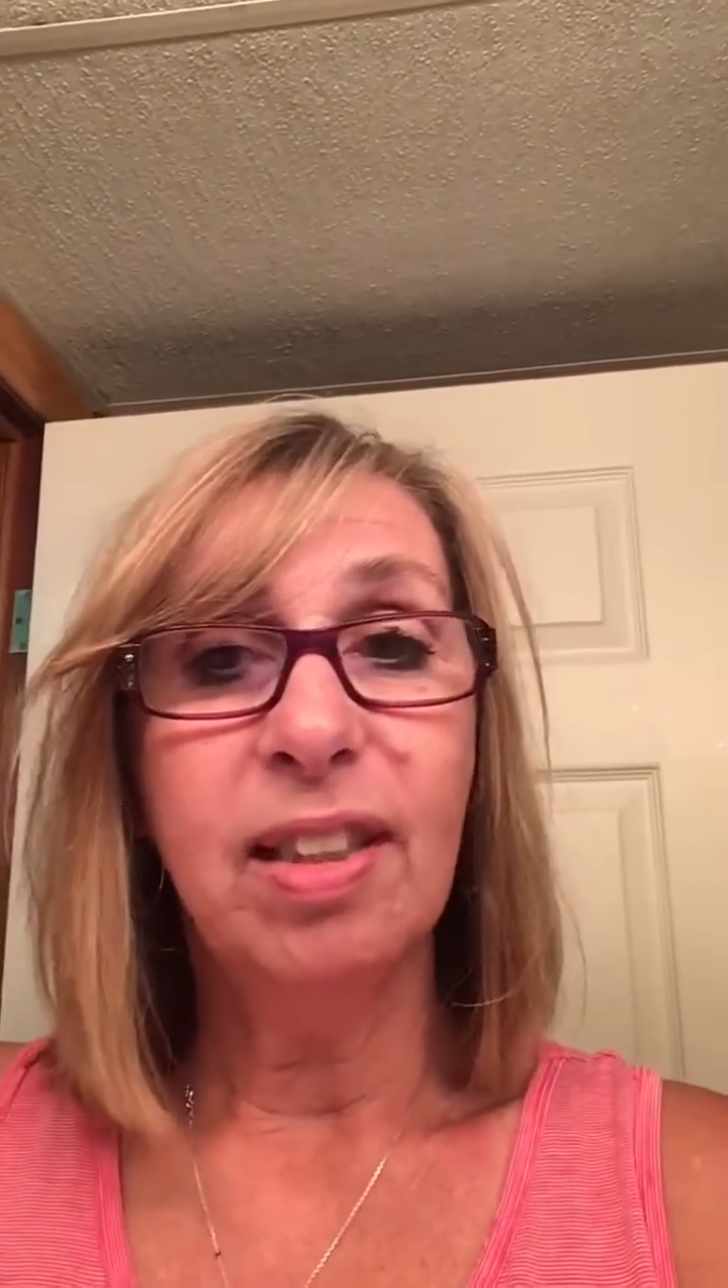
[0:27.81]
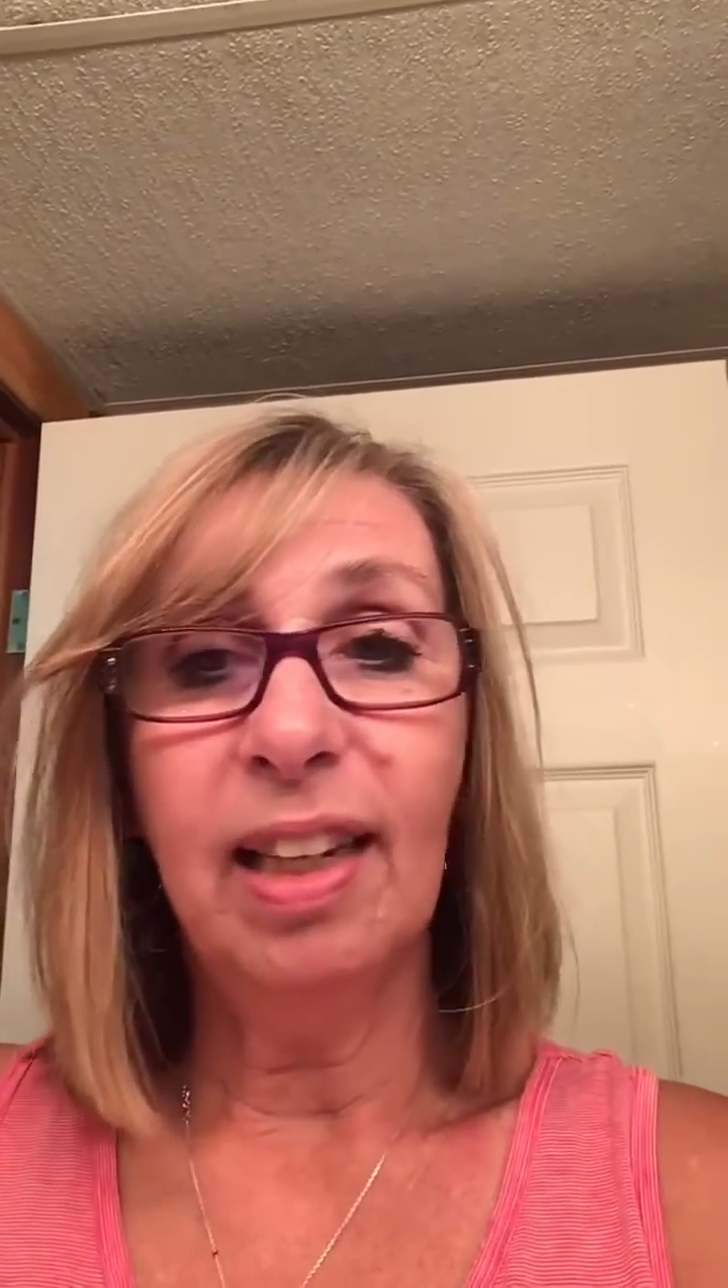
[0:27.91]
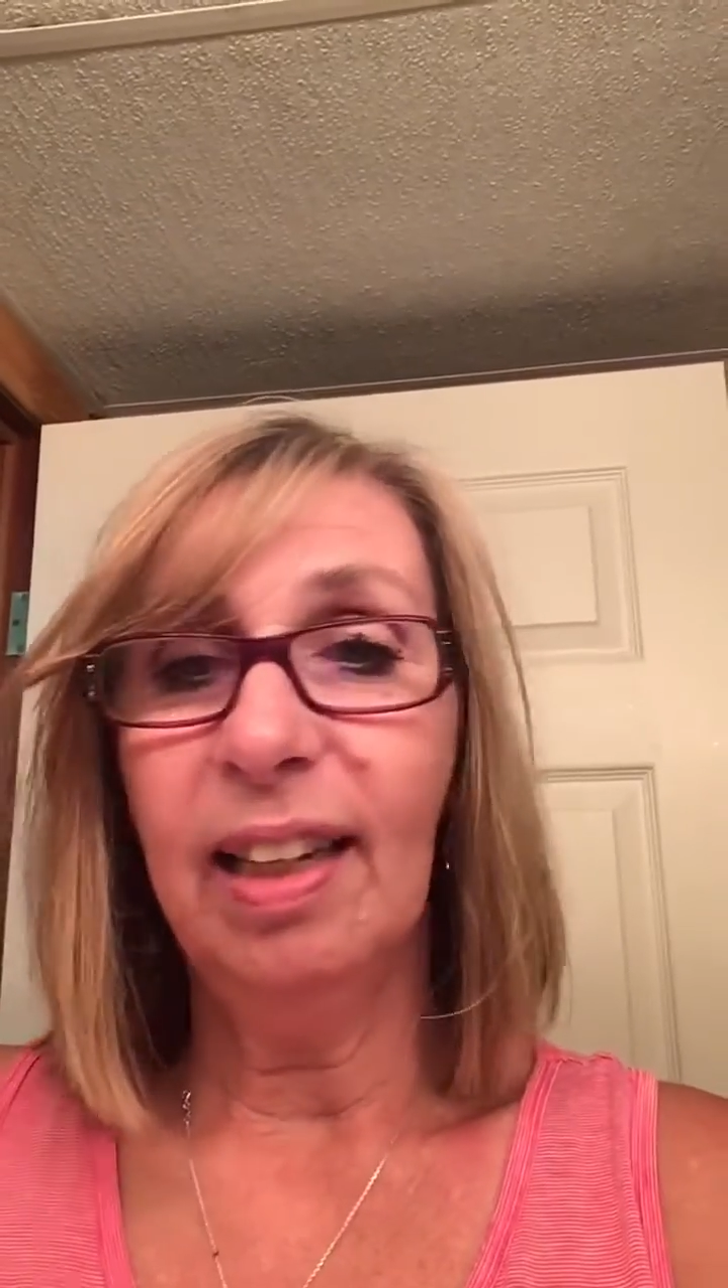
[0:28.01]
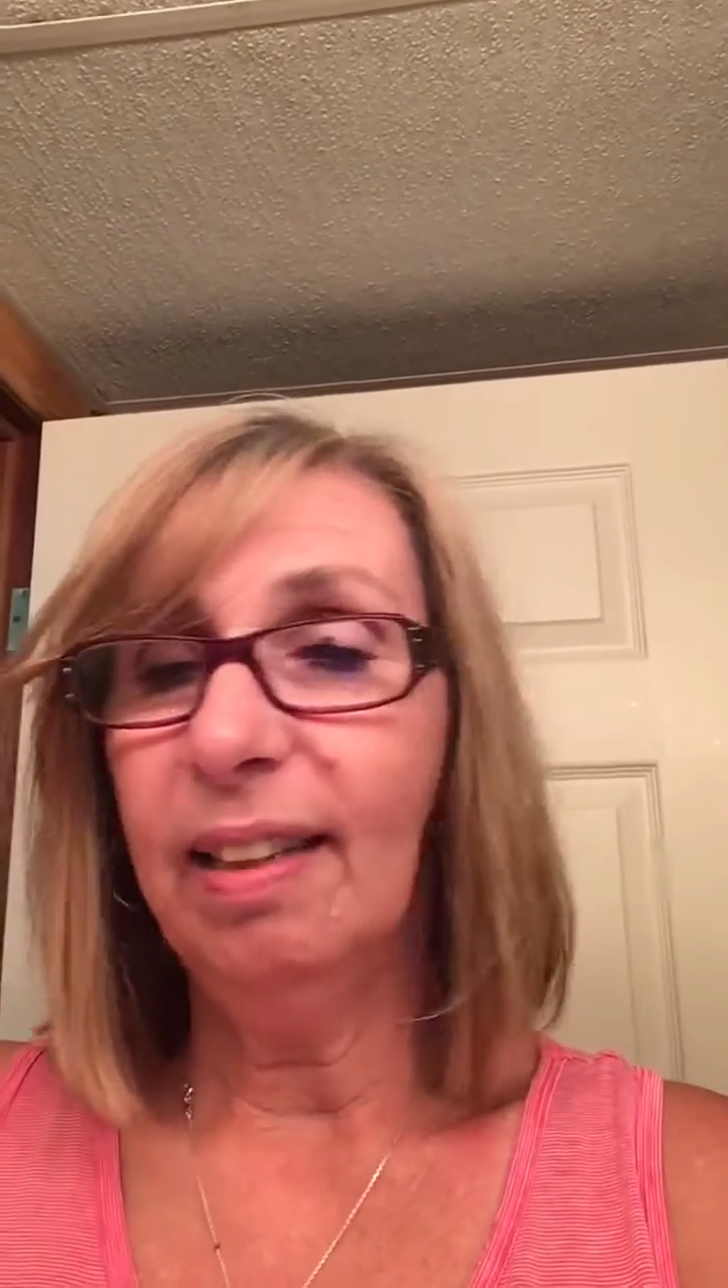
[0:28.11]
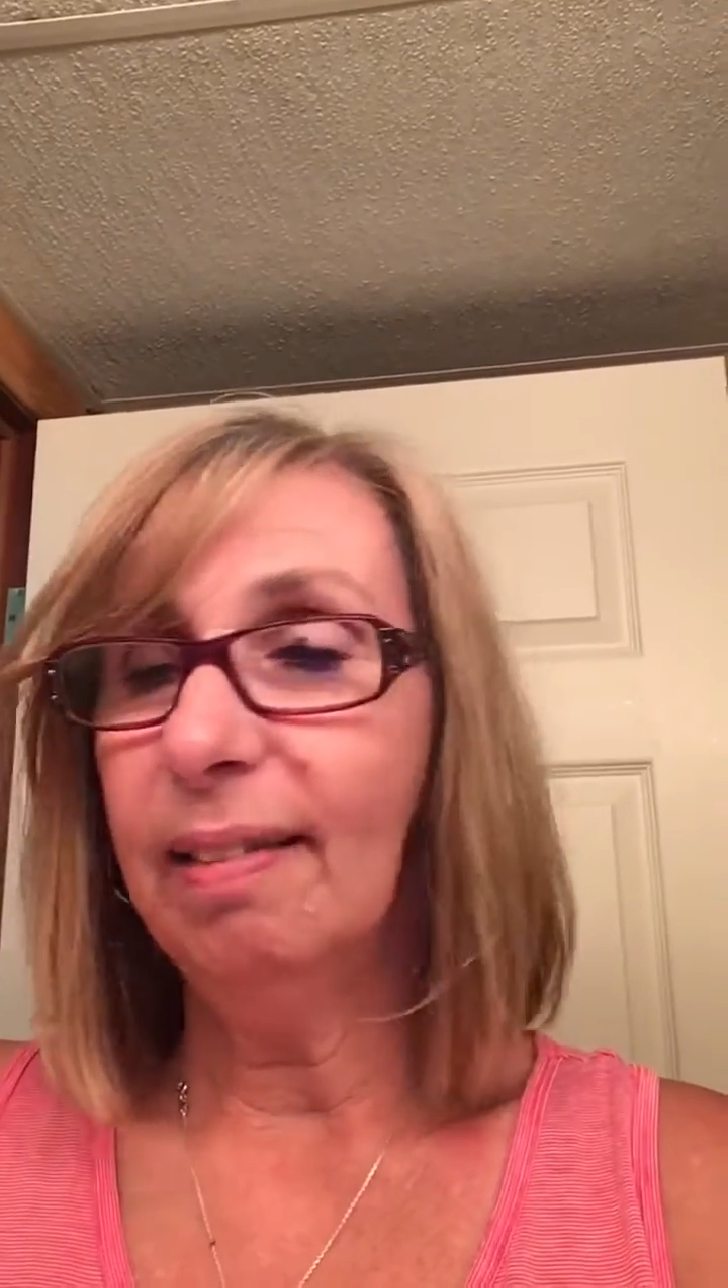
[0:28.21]

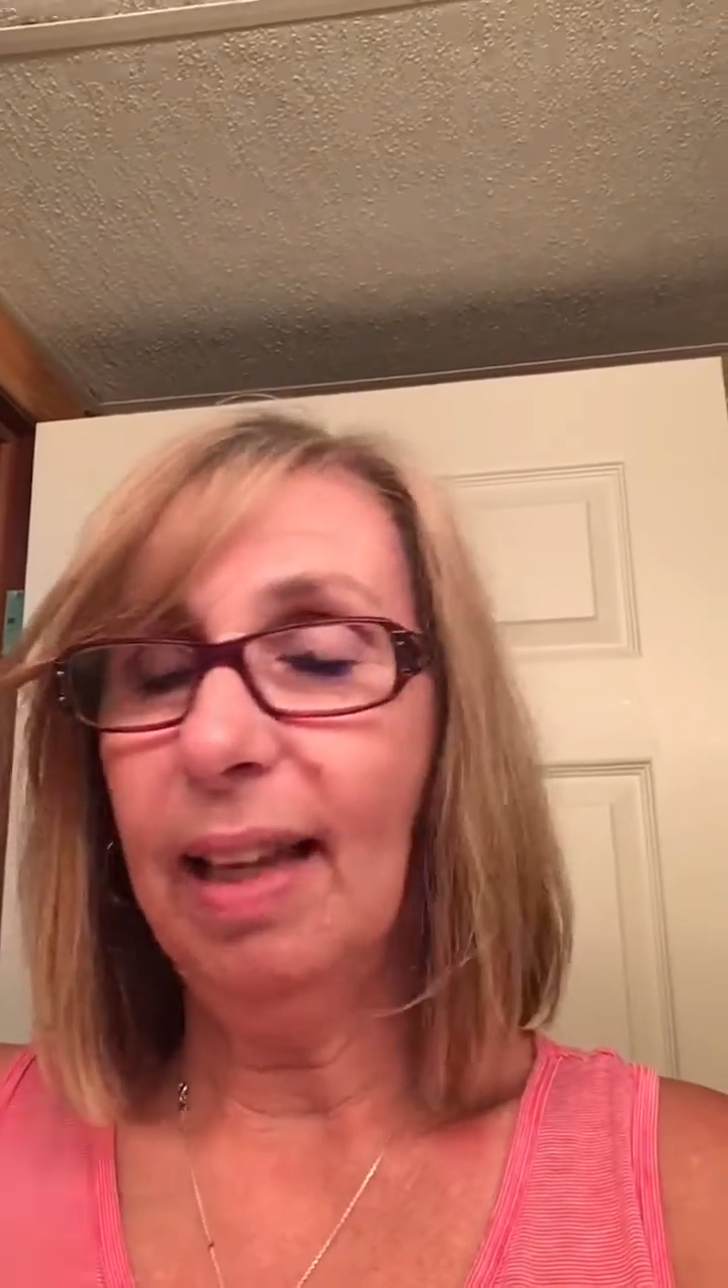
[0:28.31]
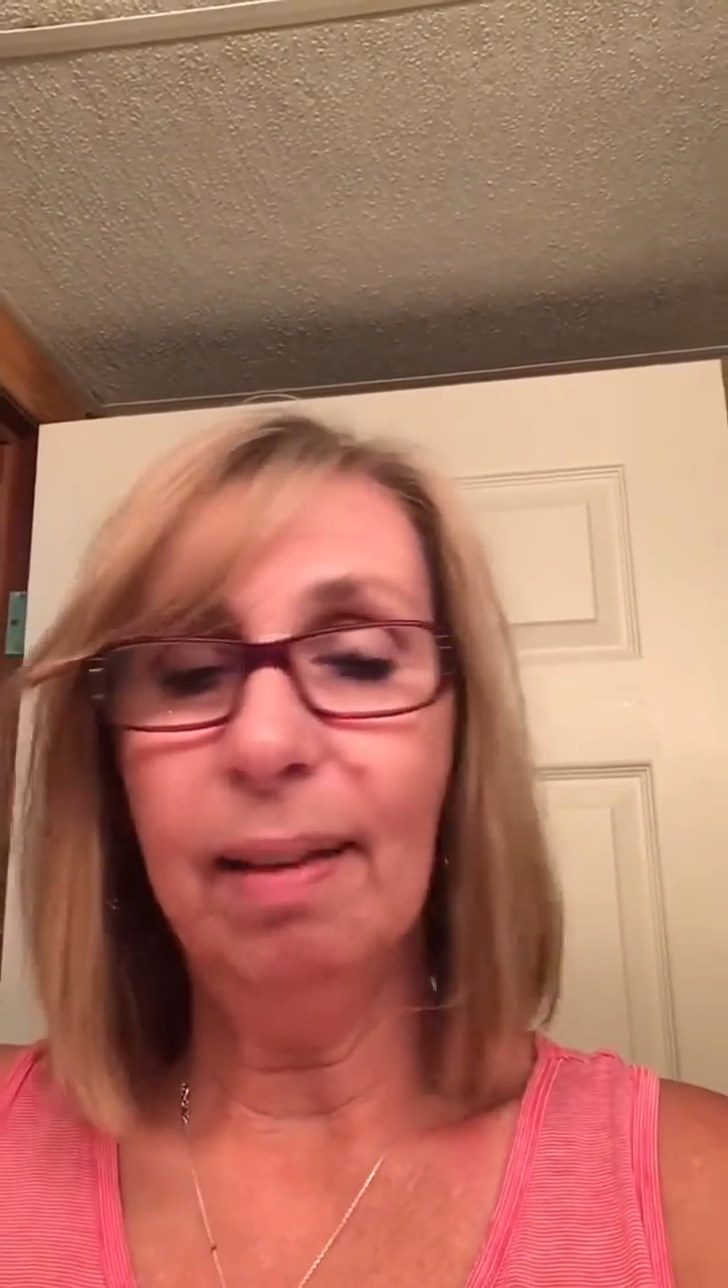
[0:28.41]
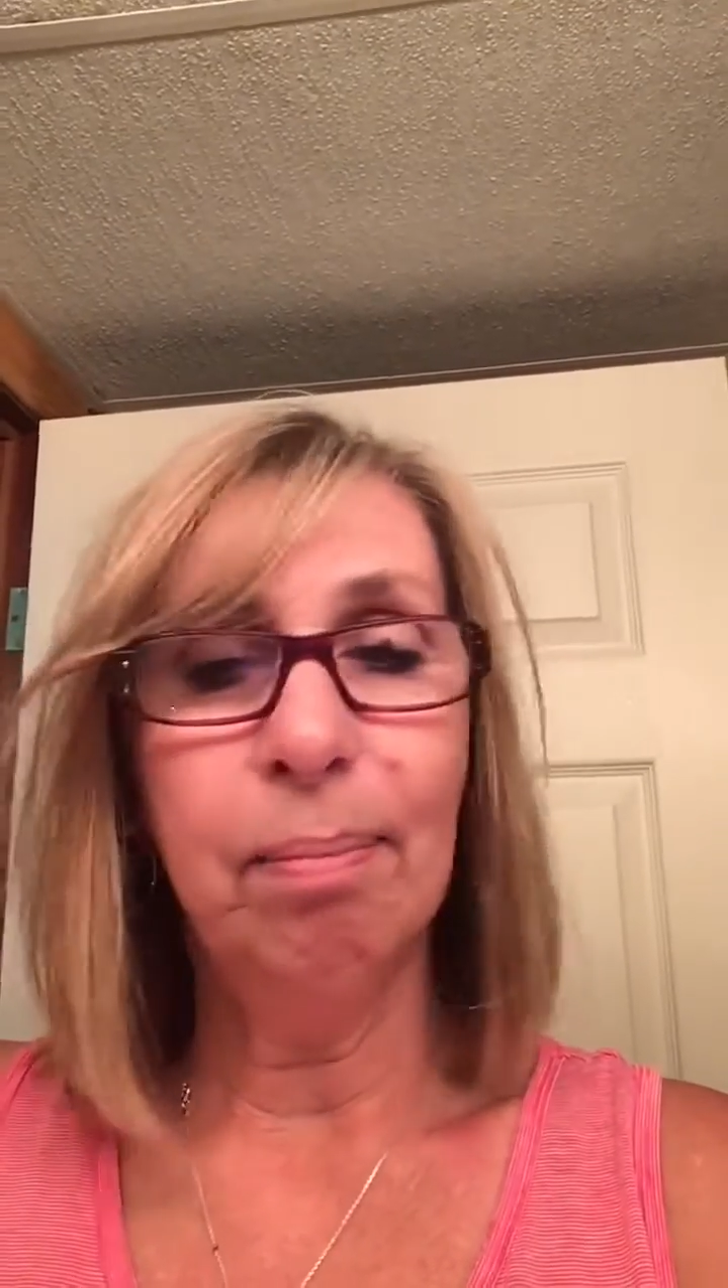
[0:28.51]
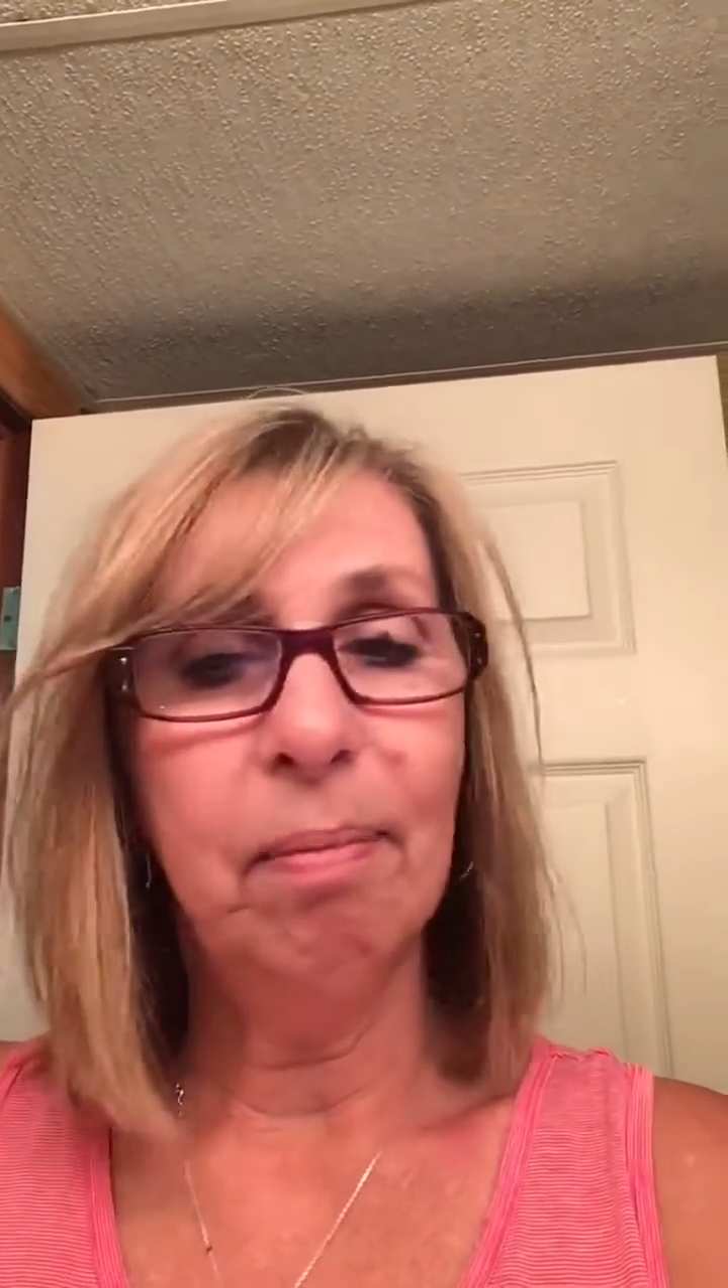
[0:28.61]
think that